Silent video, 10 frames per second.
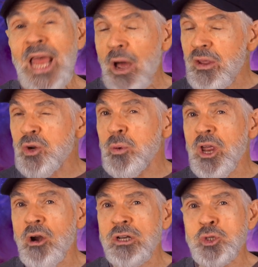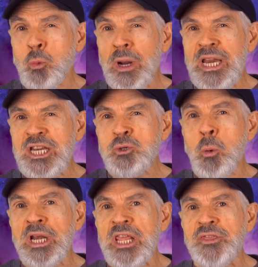now here we are in
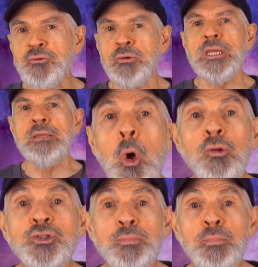2023. Hold your